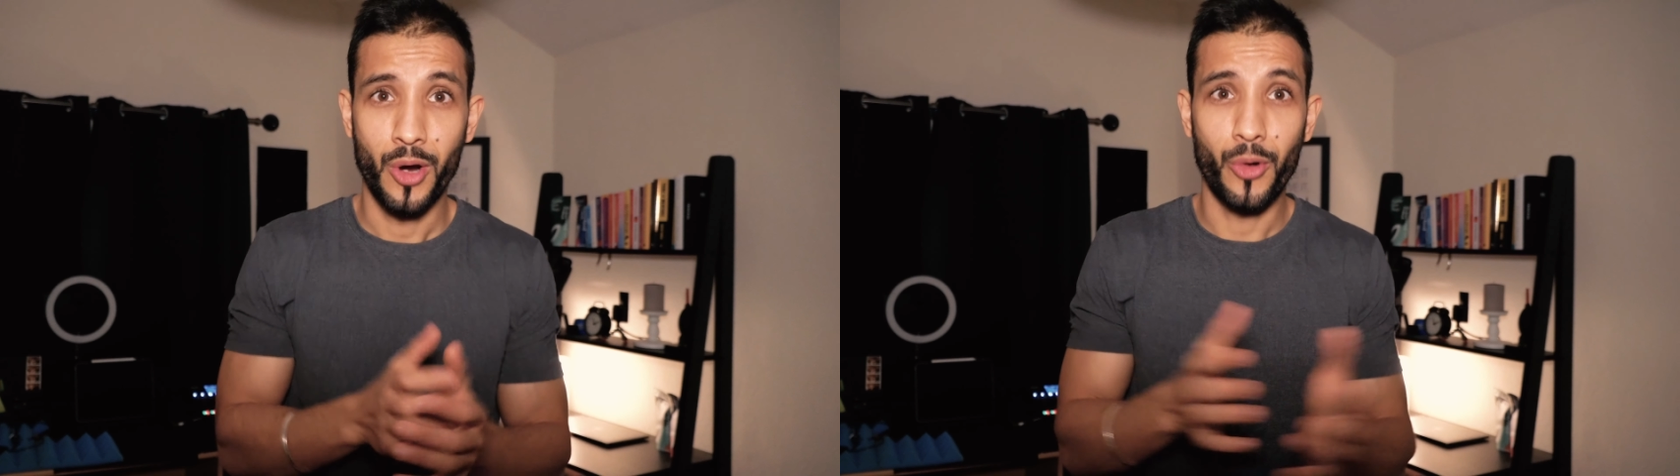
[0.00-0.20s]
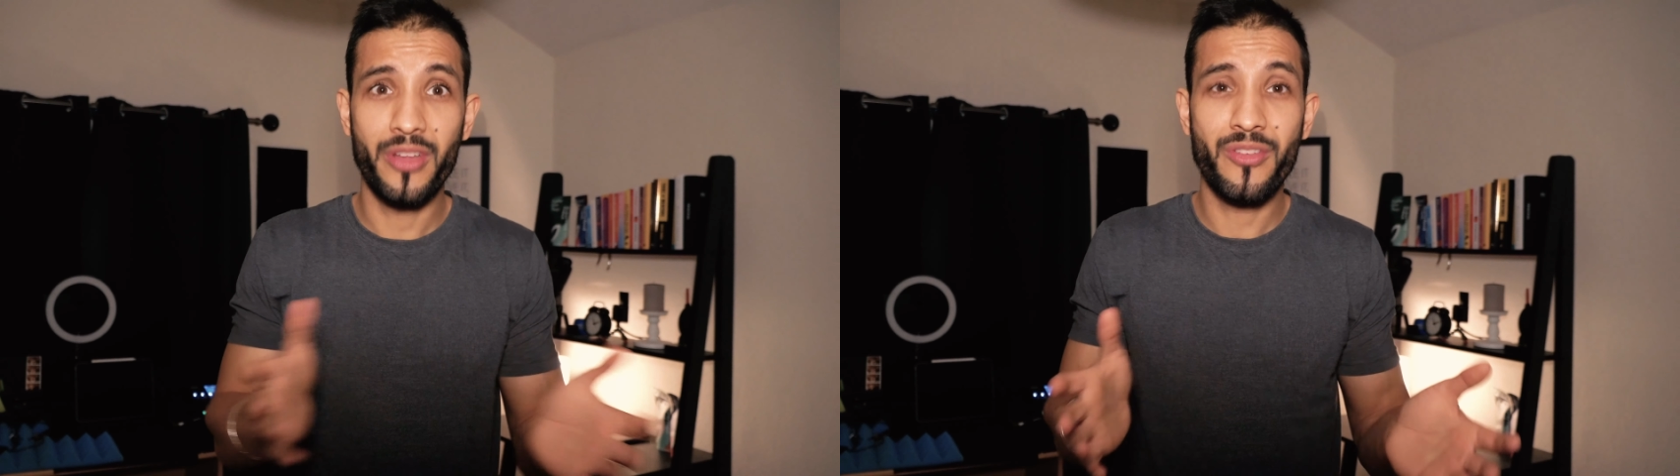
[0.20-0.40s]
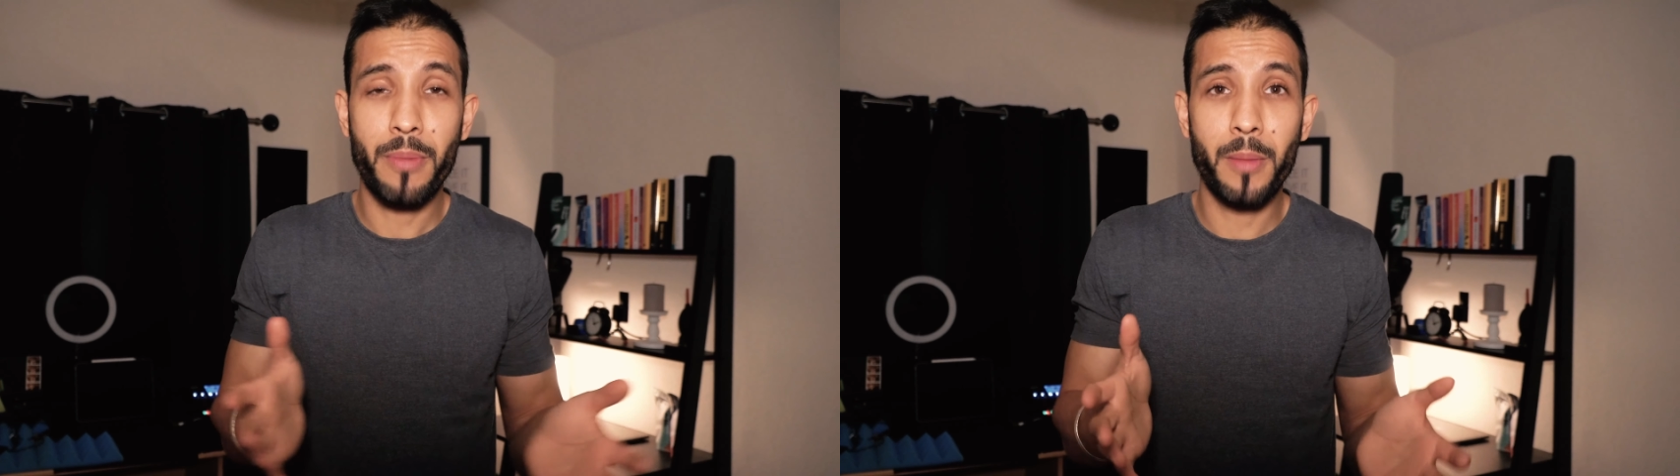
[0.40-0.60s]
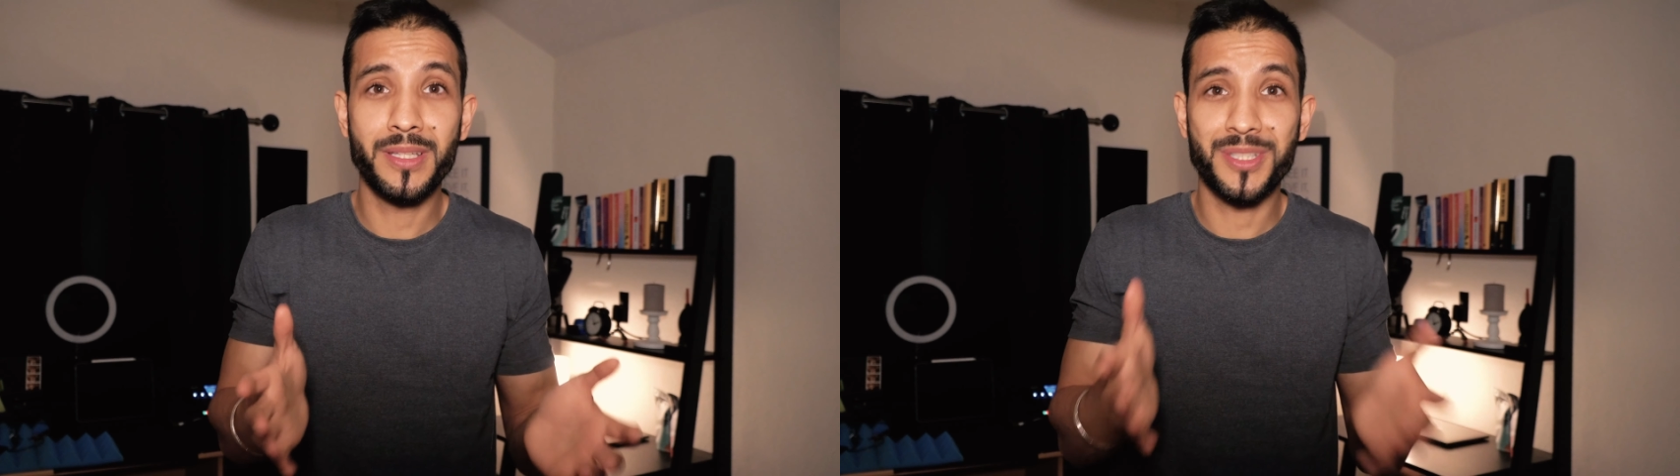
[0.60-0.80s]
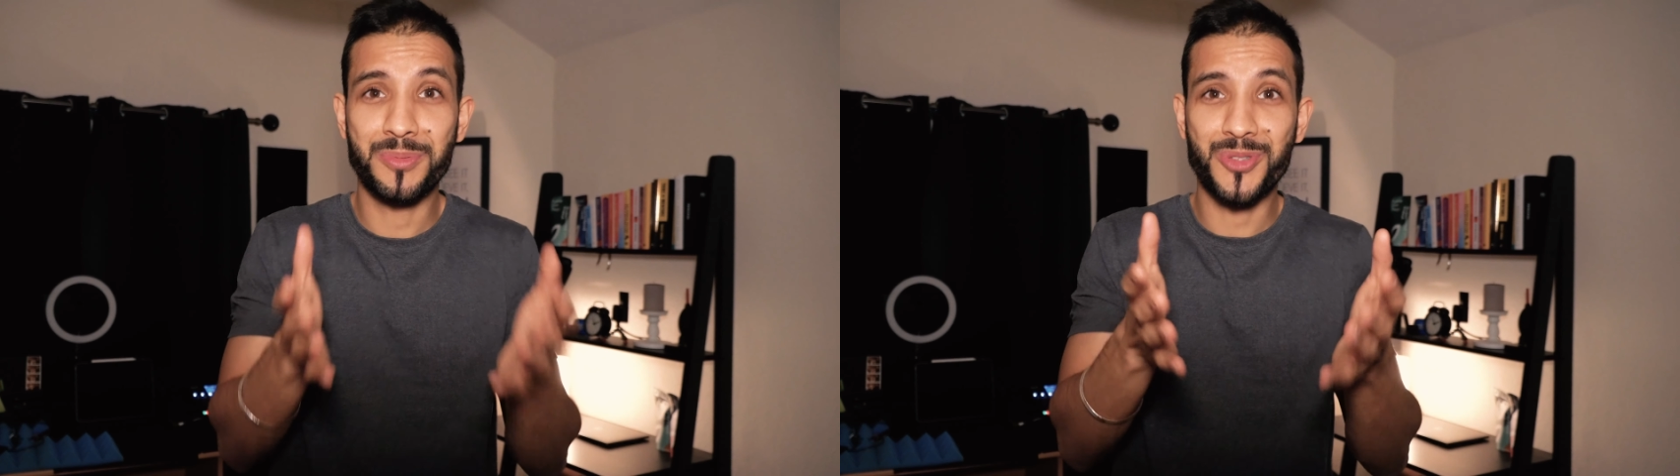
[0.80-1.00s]
or even
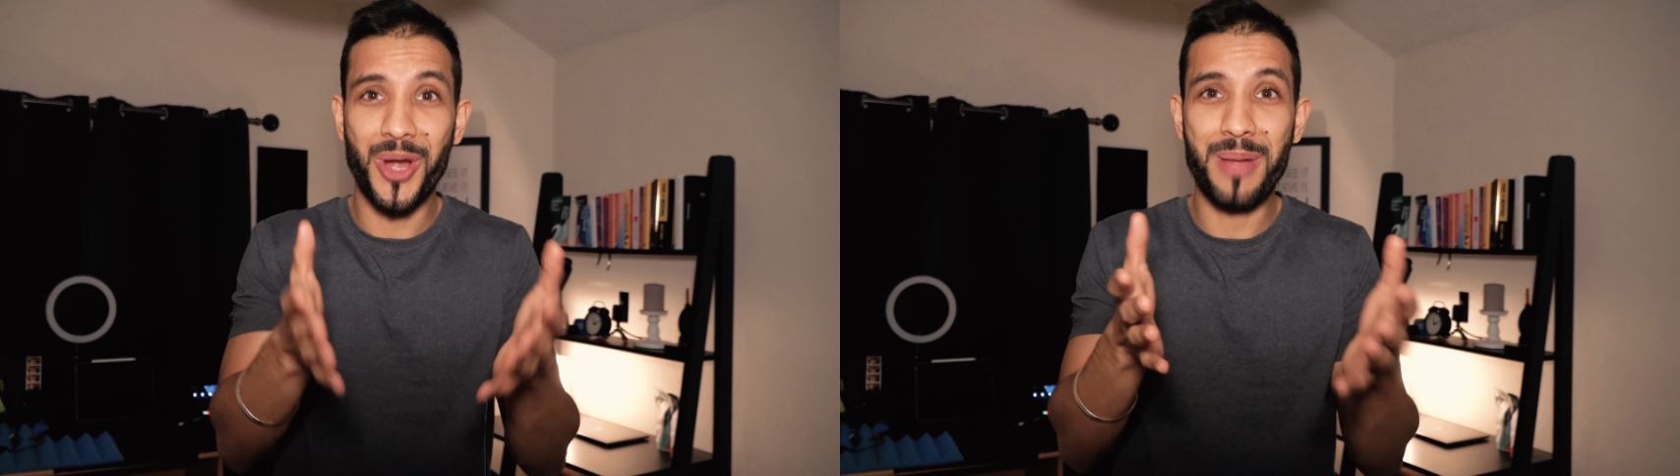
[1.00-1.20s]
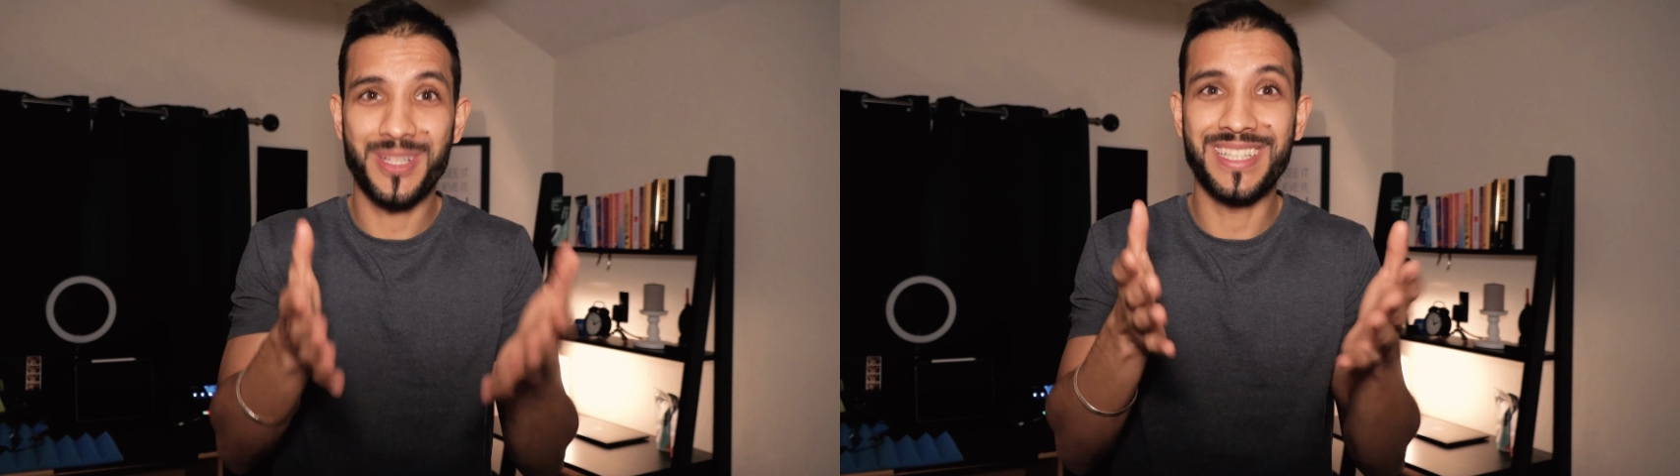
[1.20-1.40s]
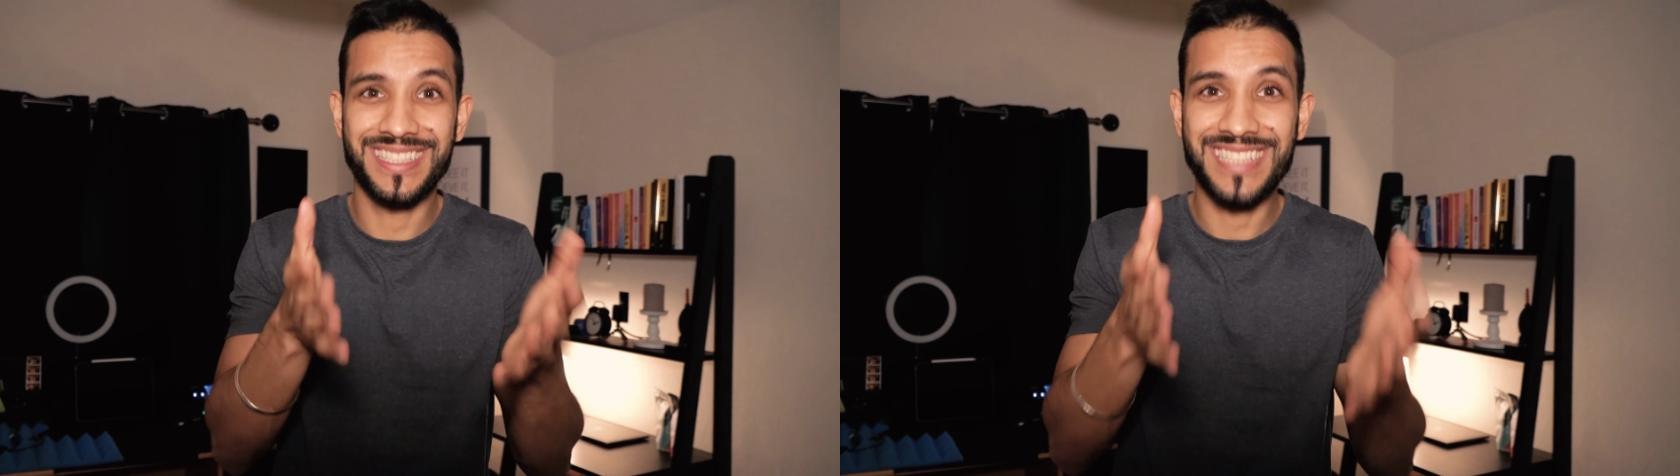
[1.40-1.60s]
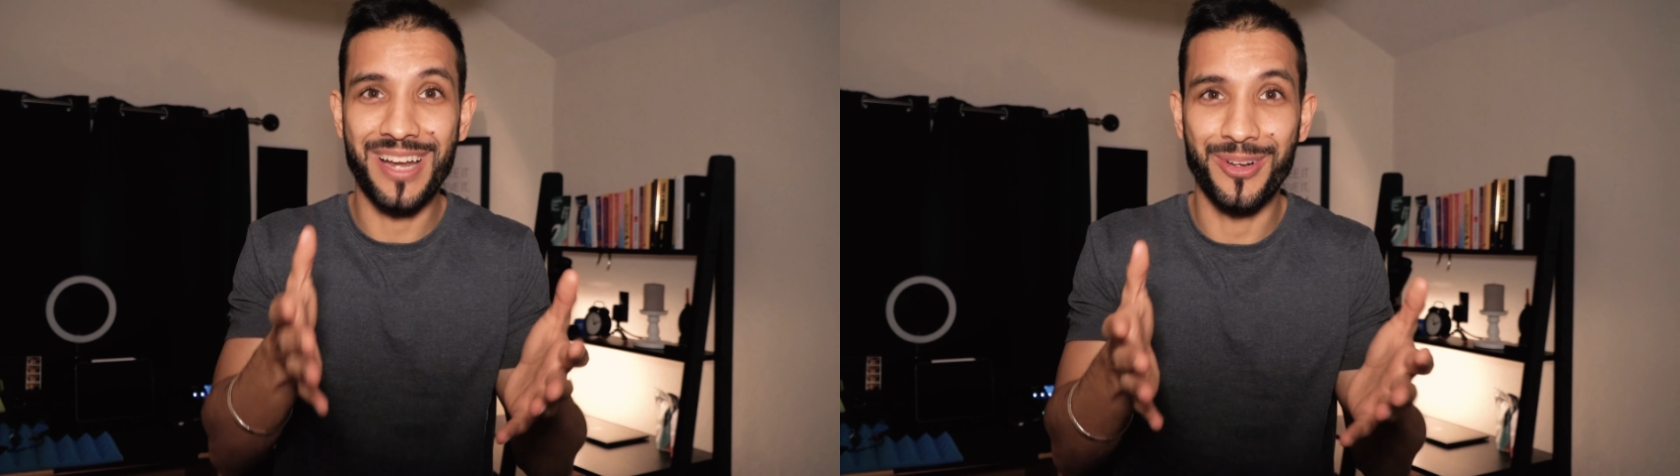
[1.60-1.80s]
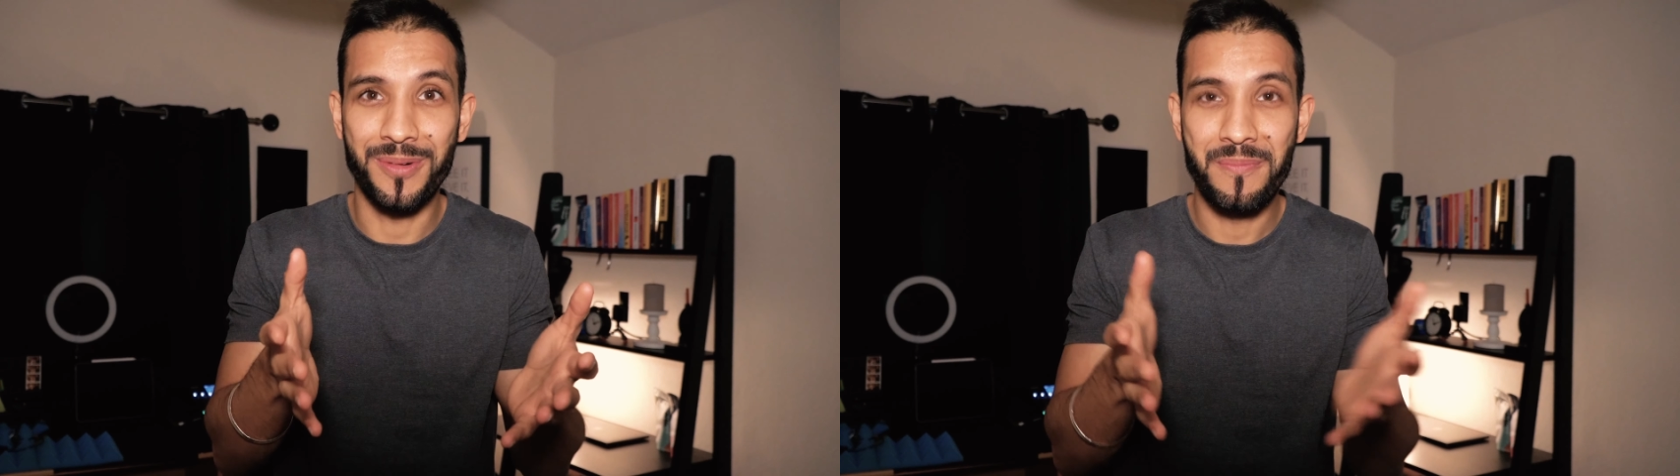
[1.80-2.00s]
probably subscribe to this
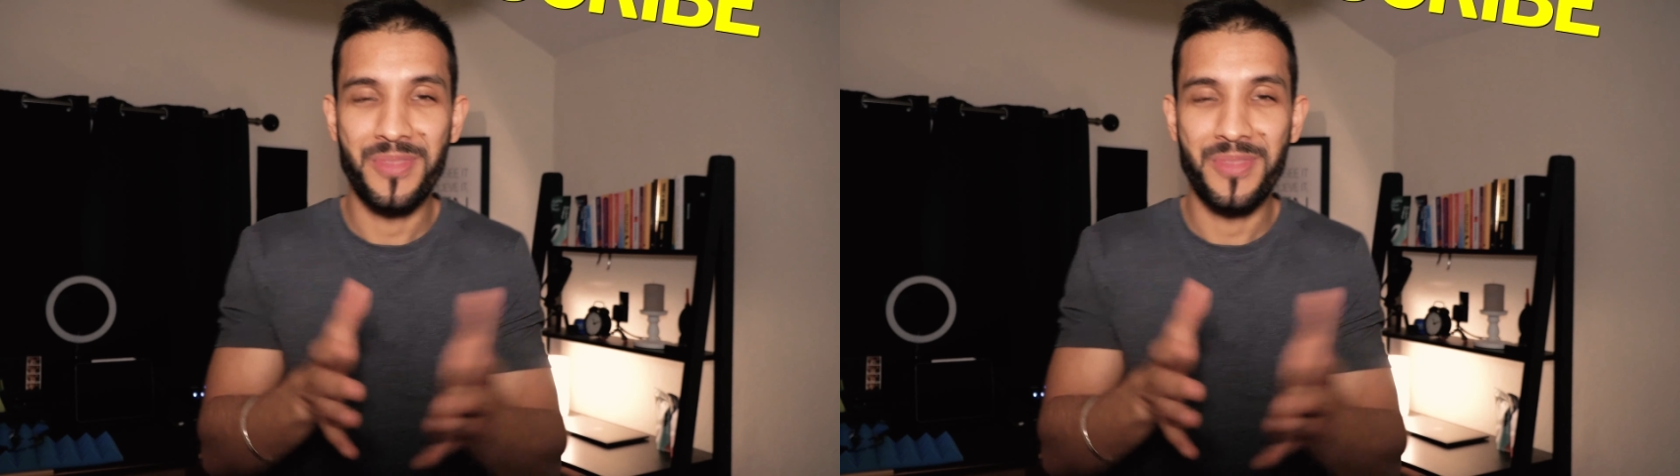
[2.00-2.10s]
channel.